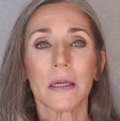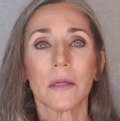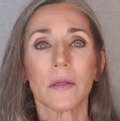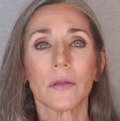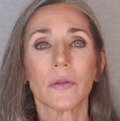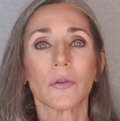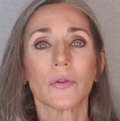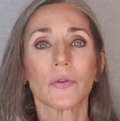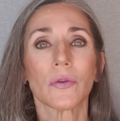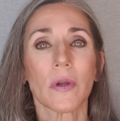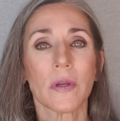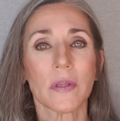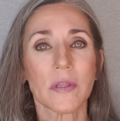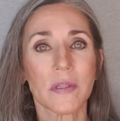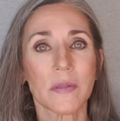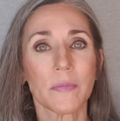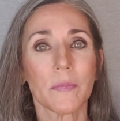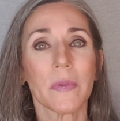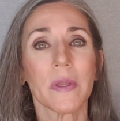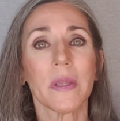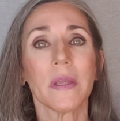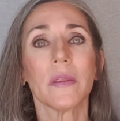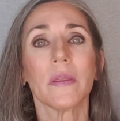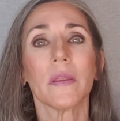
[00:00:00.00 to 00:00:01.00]
trust
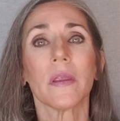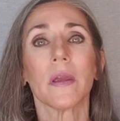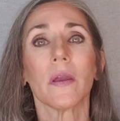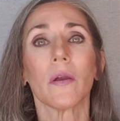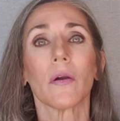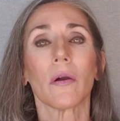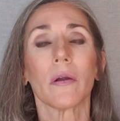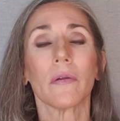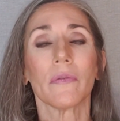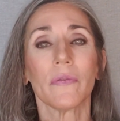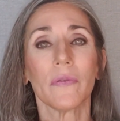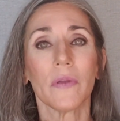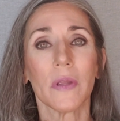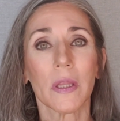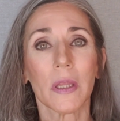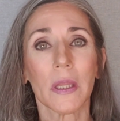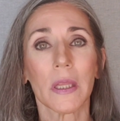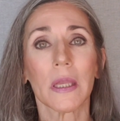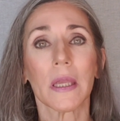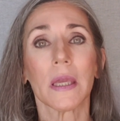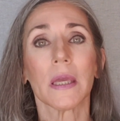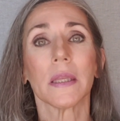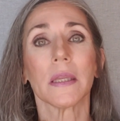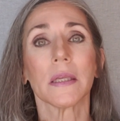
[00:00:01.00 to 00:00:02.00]
me, they are
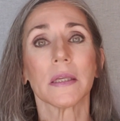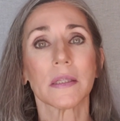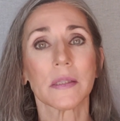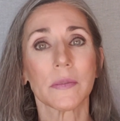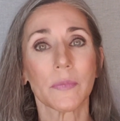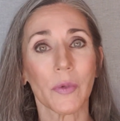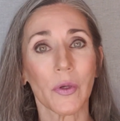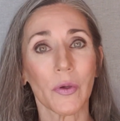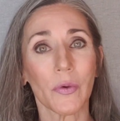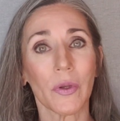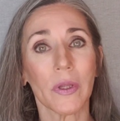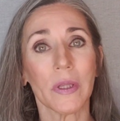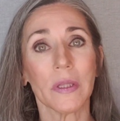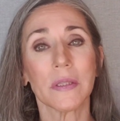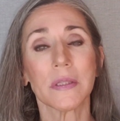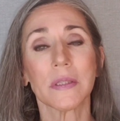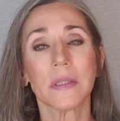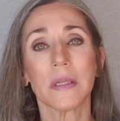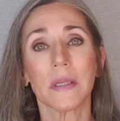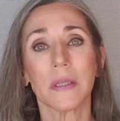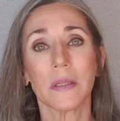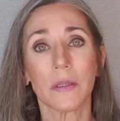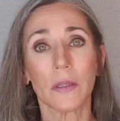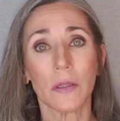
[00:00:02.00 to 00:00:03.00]
feeling and
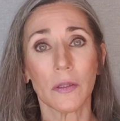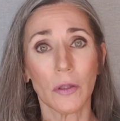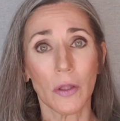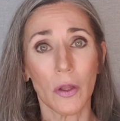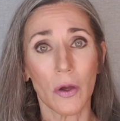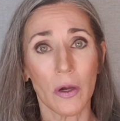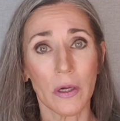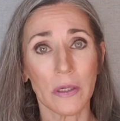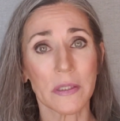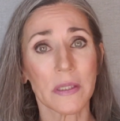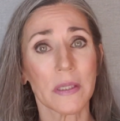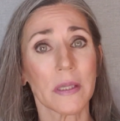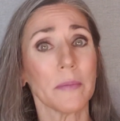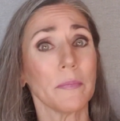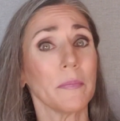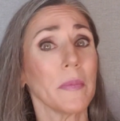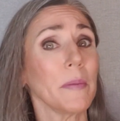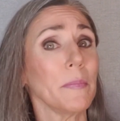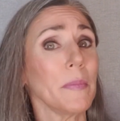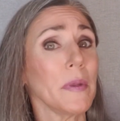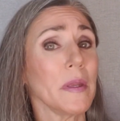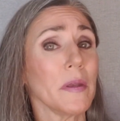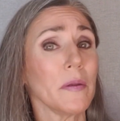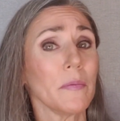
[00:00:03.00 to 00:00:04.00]
experiencing the loss. It may
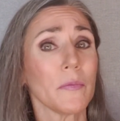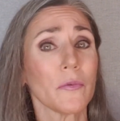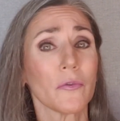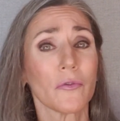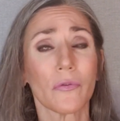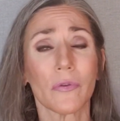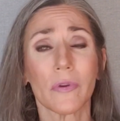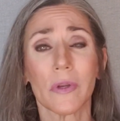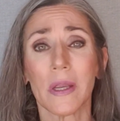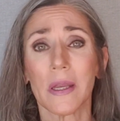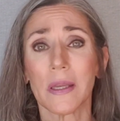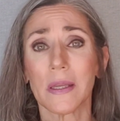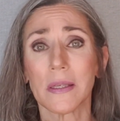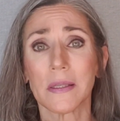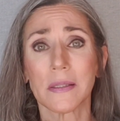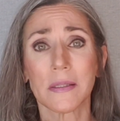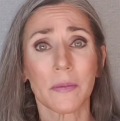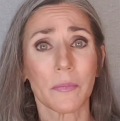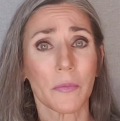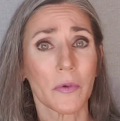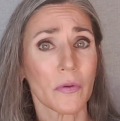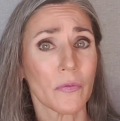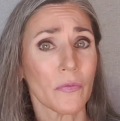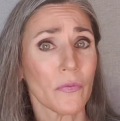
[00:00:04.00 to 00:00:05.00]
be creating some
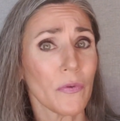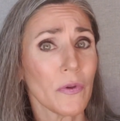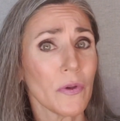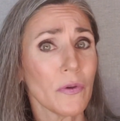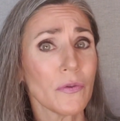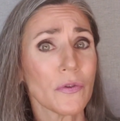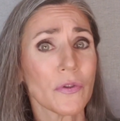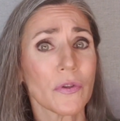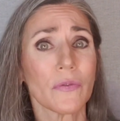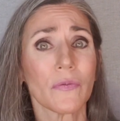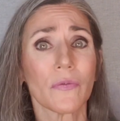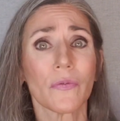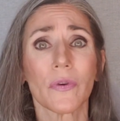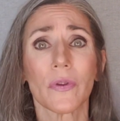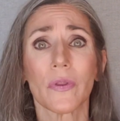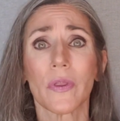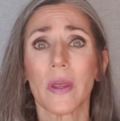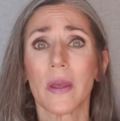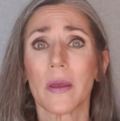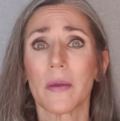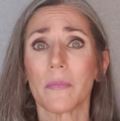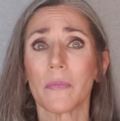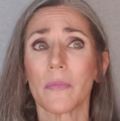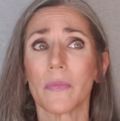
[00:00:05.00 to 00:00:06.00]
confusion for
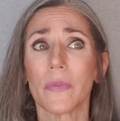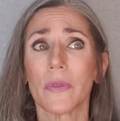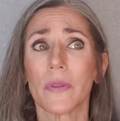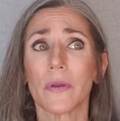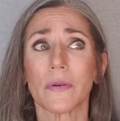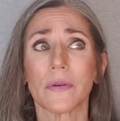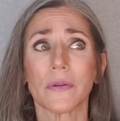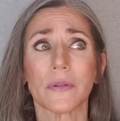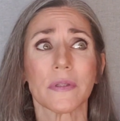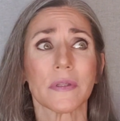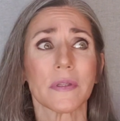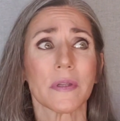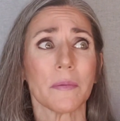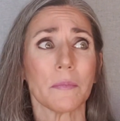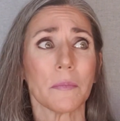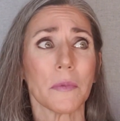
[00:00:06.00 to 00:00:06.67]
them, there's some